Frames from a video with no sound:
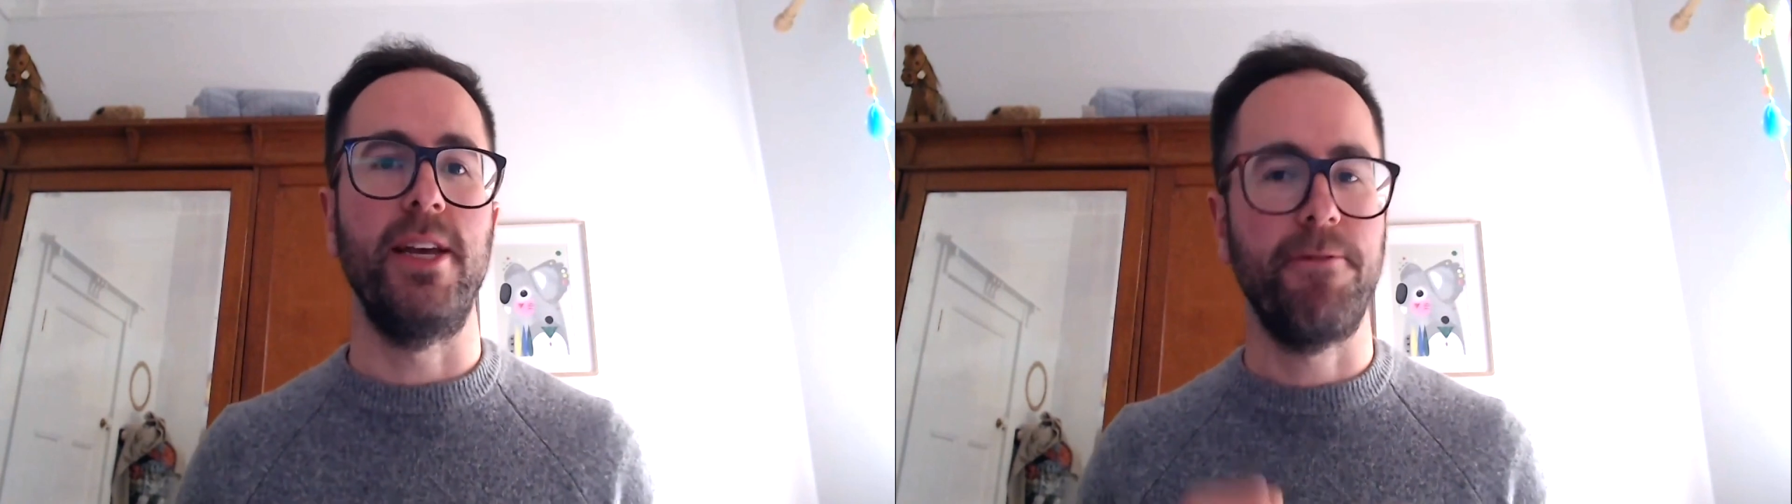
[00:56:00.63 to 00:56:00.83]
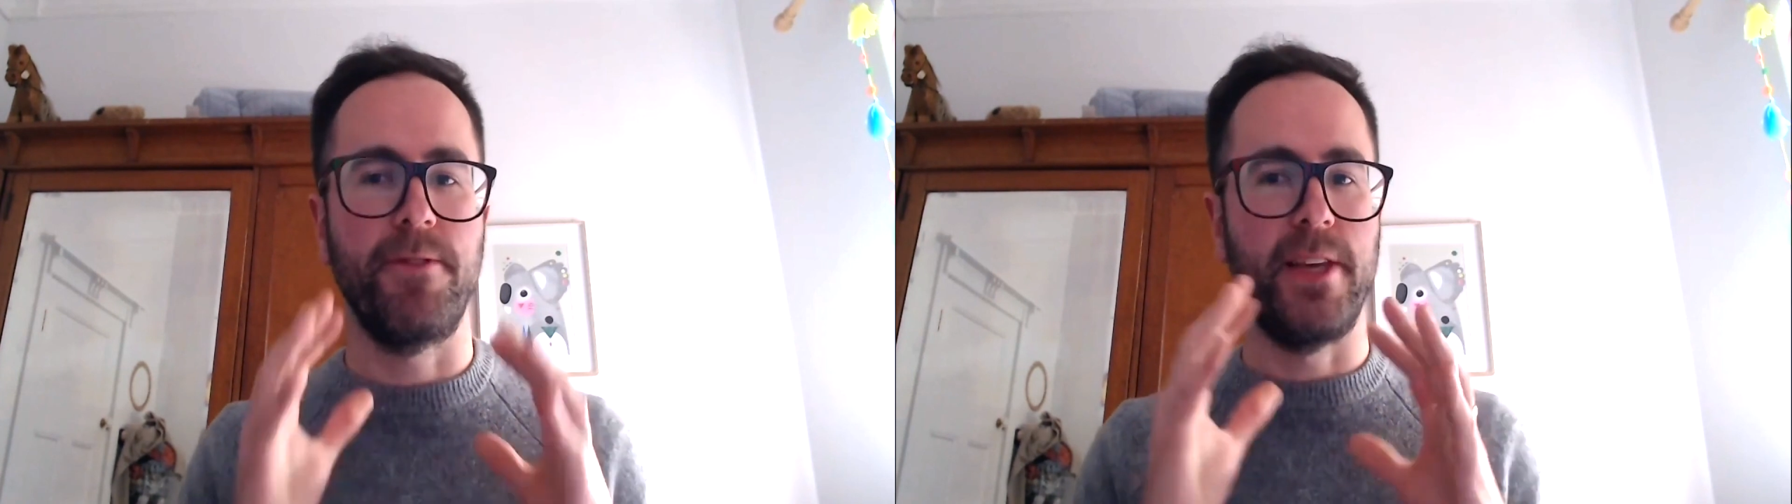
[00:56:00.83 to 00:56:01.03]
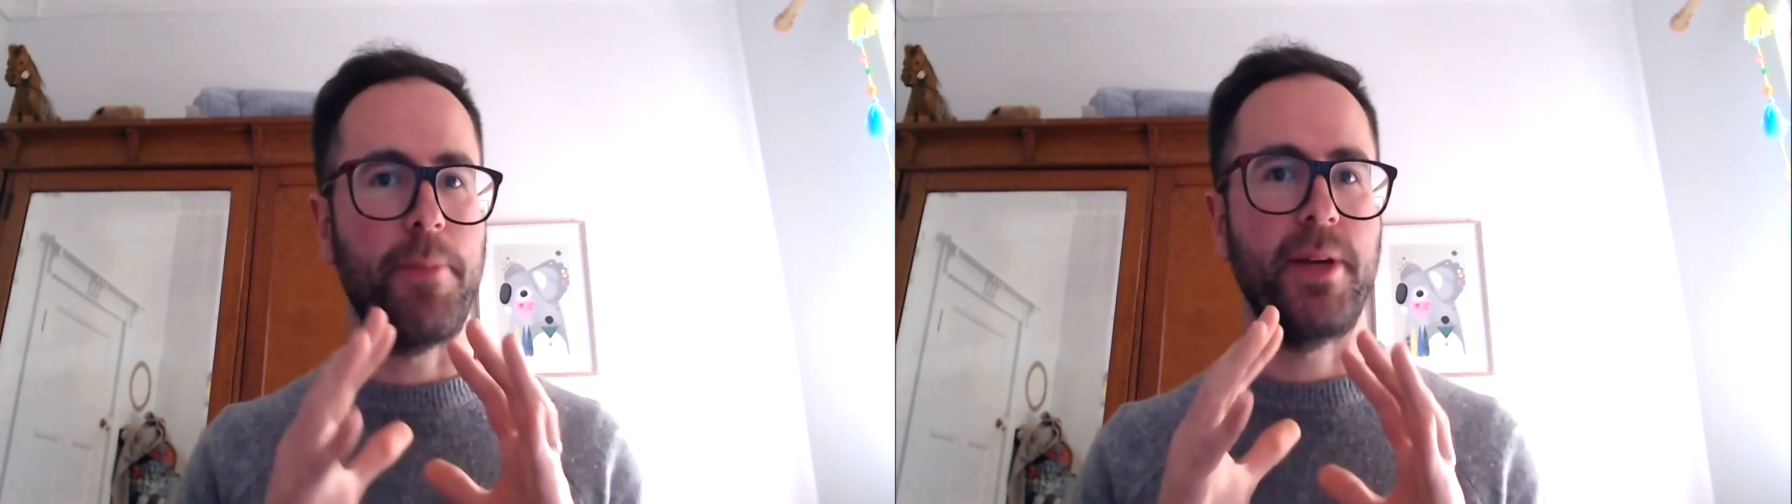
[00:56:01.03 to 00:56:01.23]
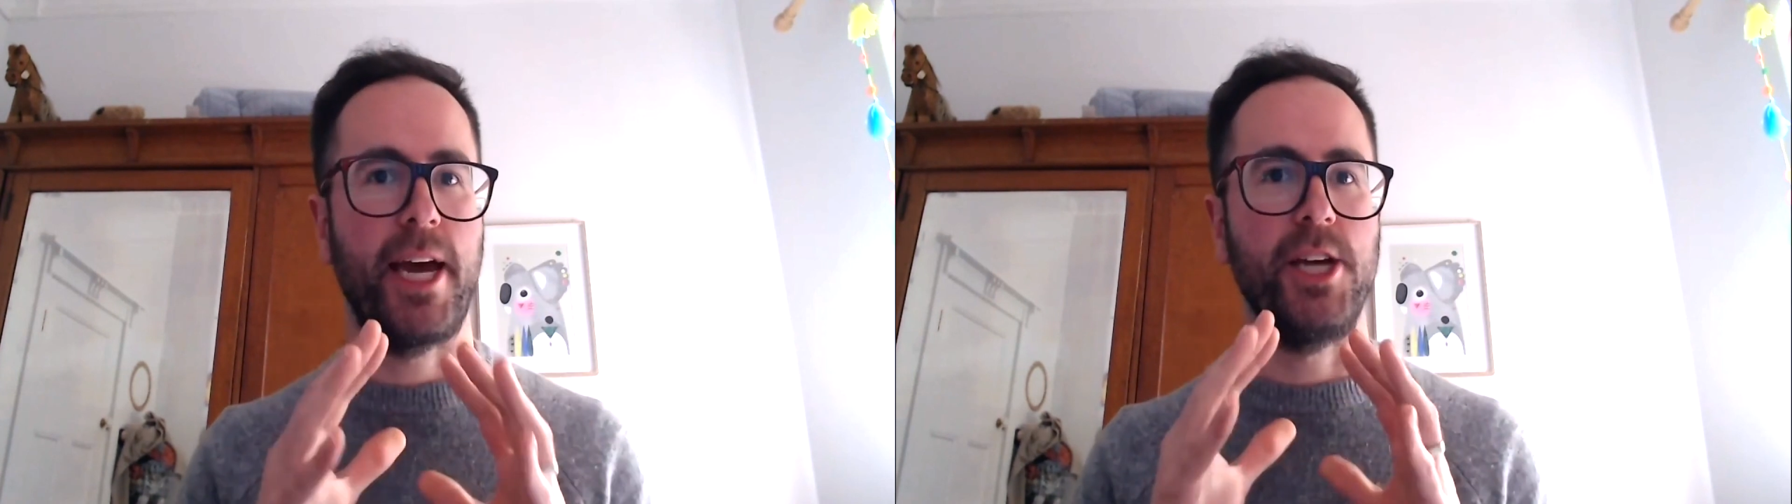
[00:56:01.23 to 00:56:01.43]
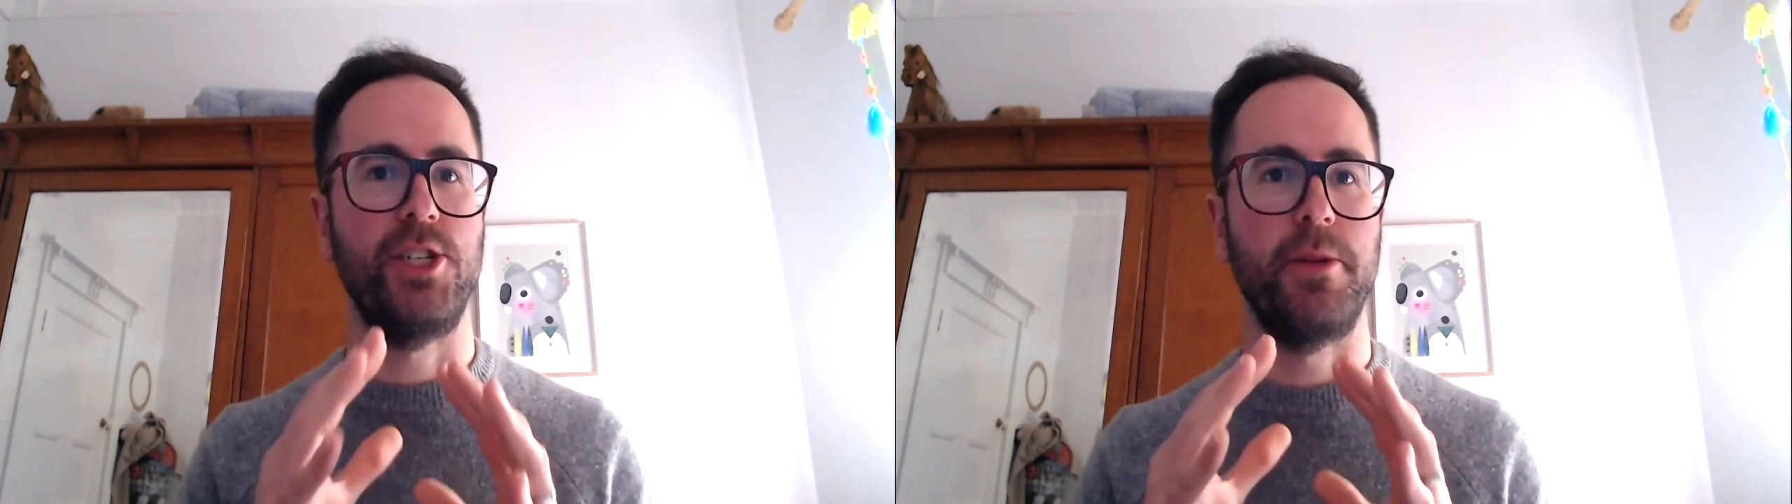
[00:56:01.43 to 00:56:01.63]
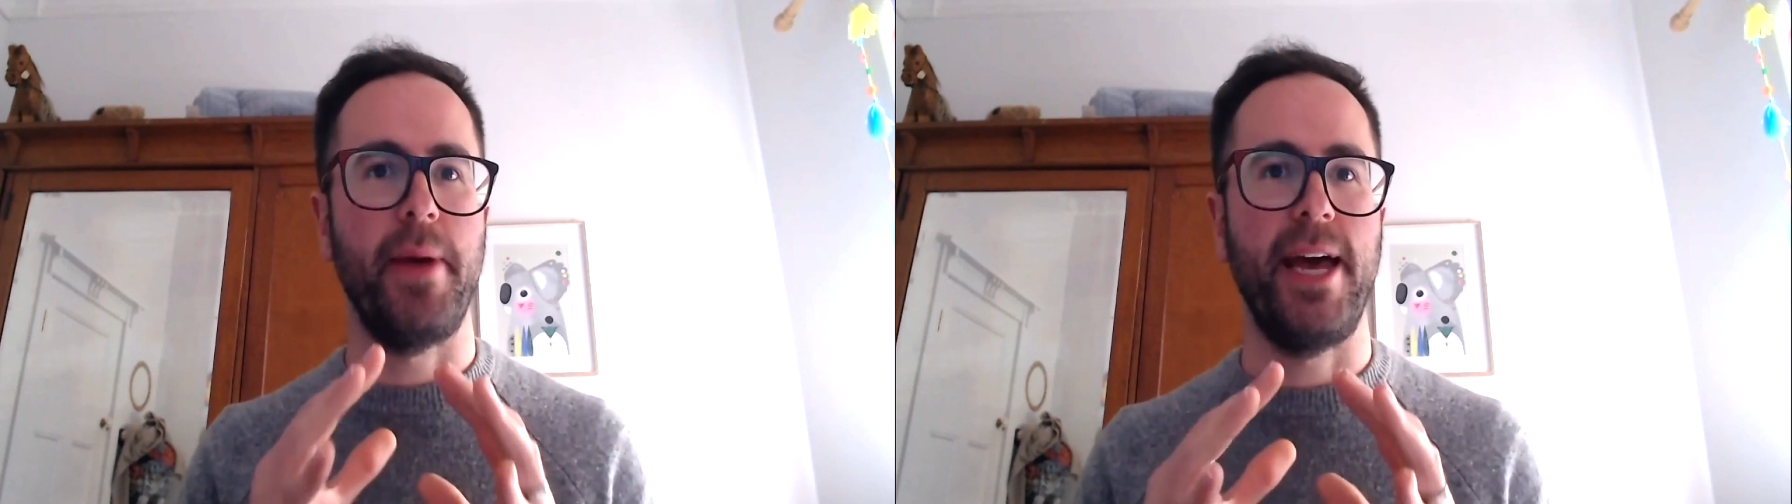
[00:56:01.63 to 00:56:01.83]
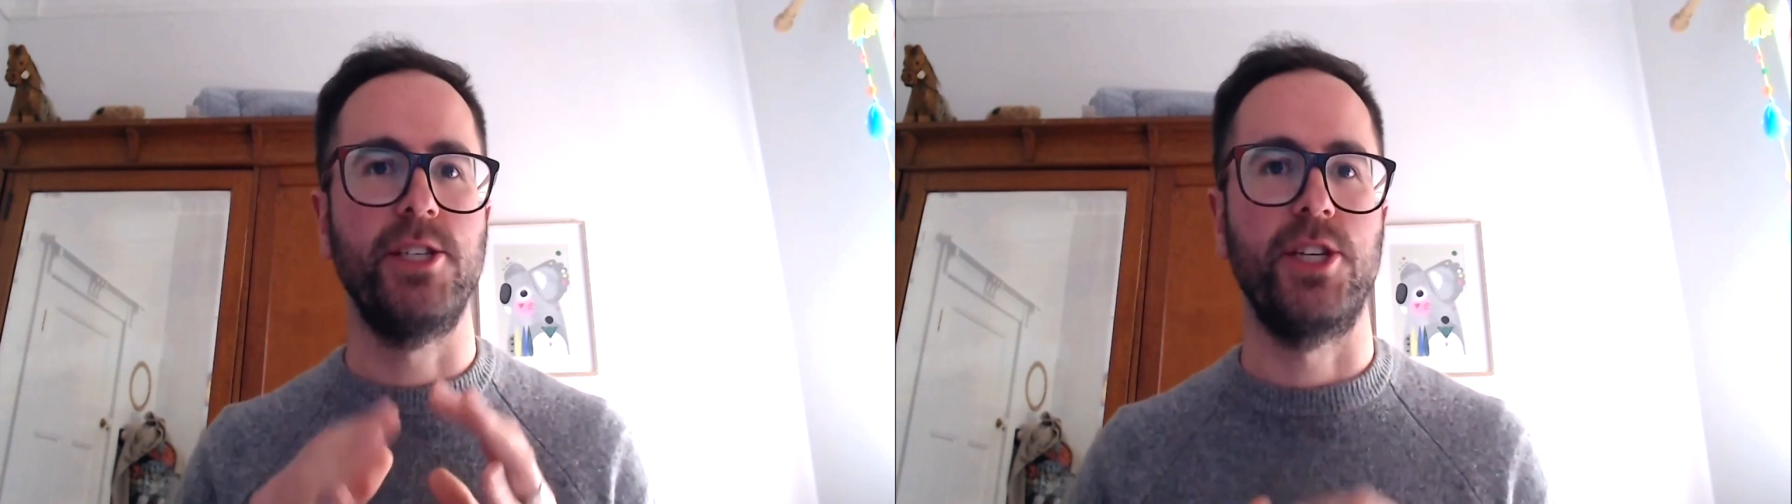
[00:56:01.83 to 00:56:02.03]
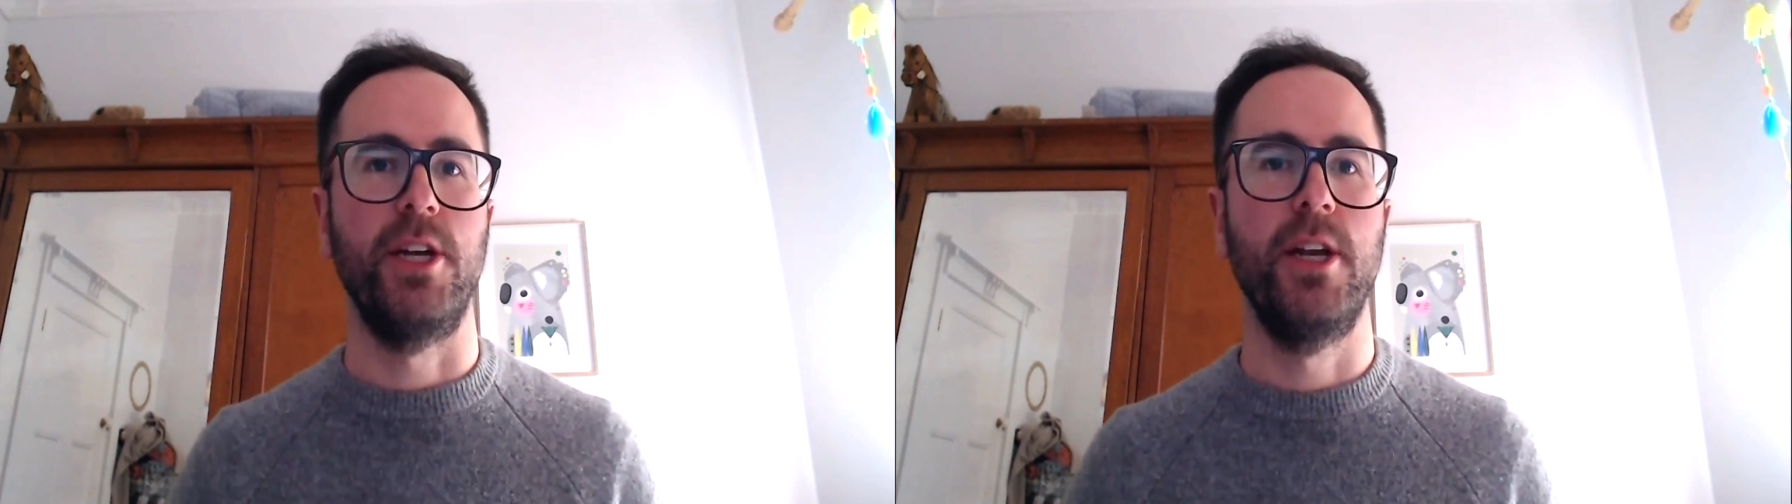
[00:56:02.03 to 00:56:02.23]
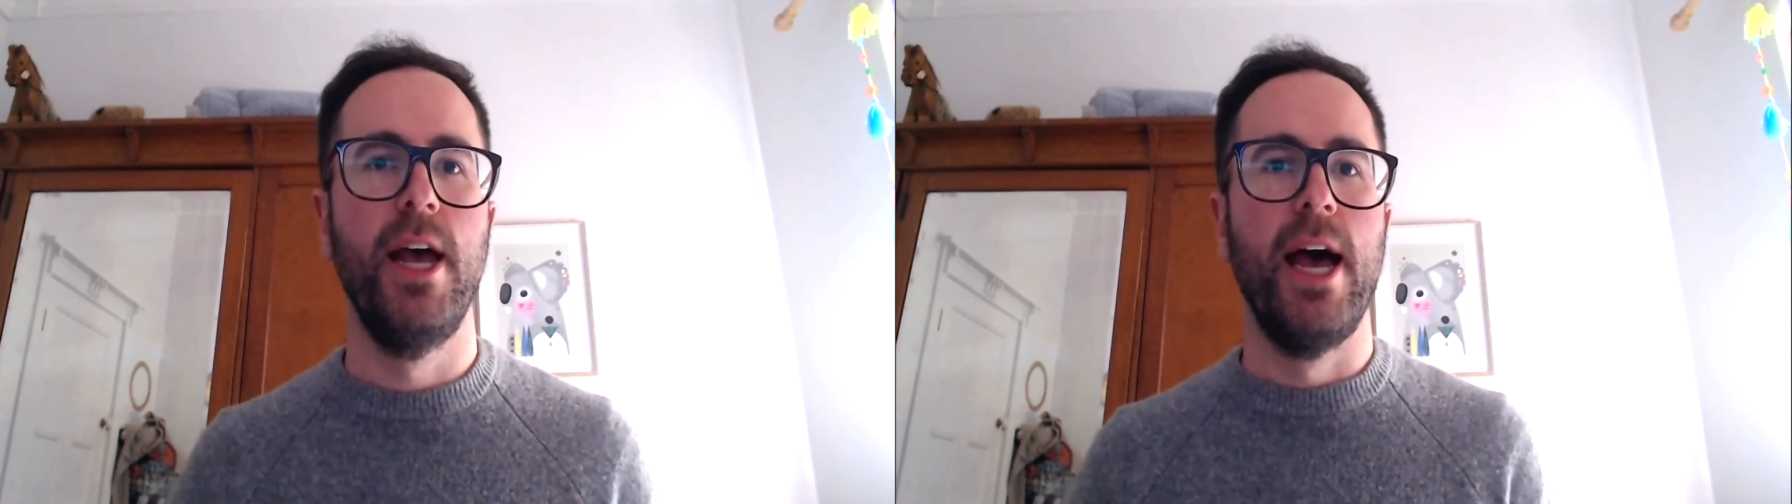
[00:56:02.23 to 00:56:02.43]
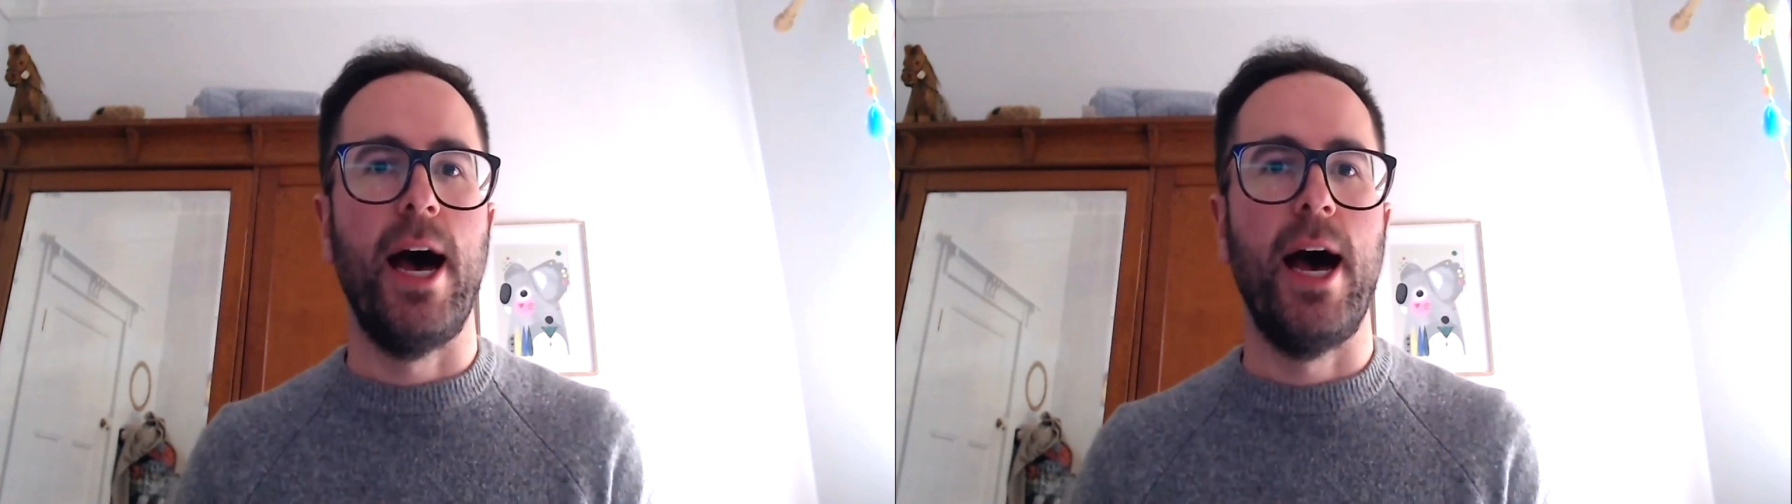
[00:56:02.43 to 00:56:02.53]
if the application demands it,